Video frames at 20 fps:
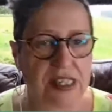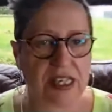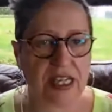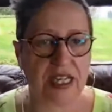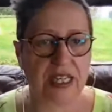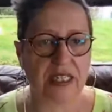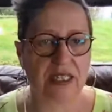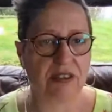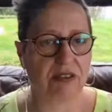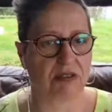
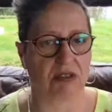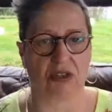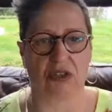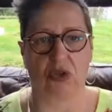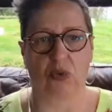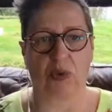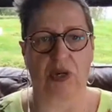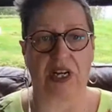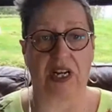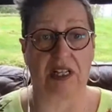side. I don't
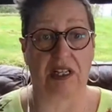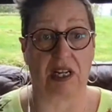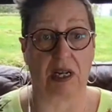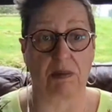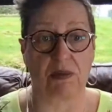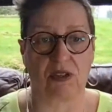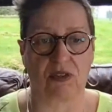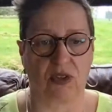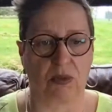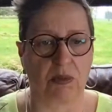know where that
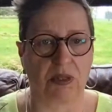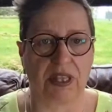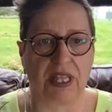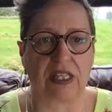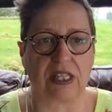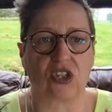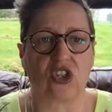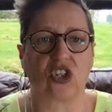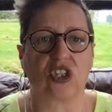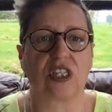comes from, but
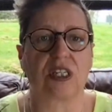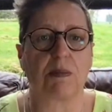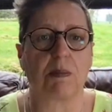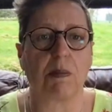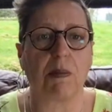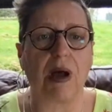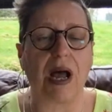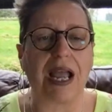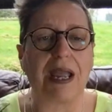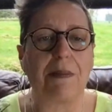that's just
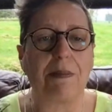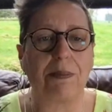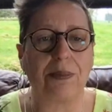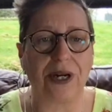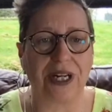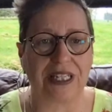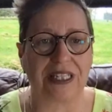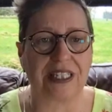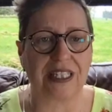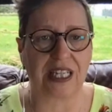my
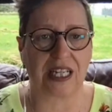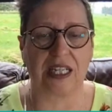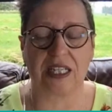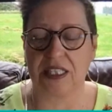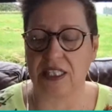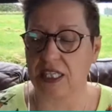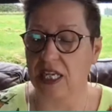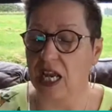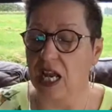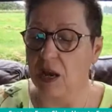
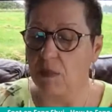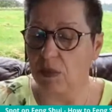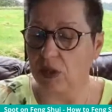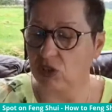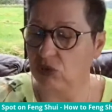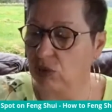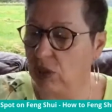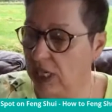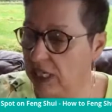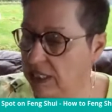practicality. But
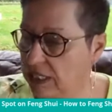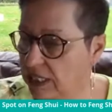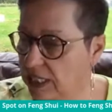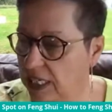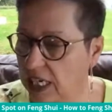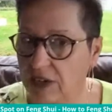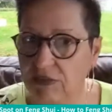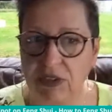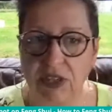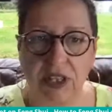writing
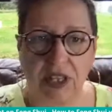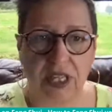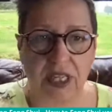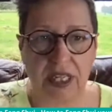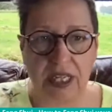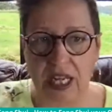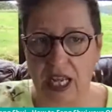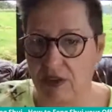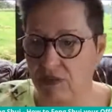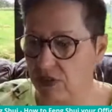and
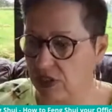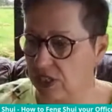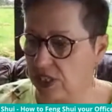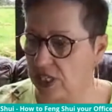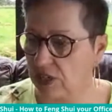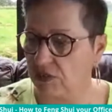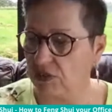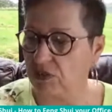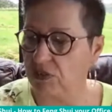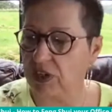everything and having
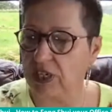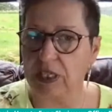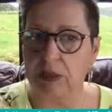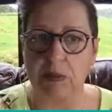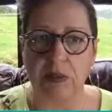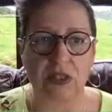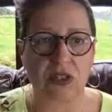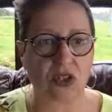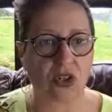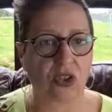stuff
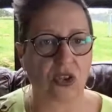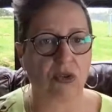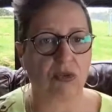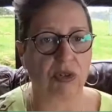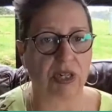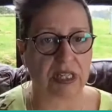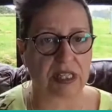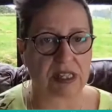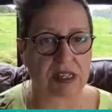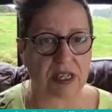available is on the
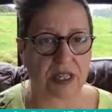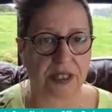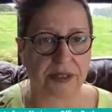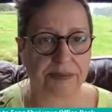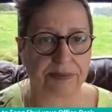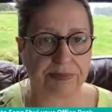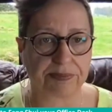right side.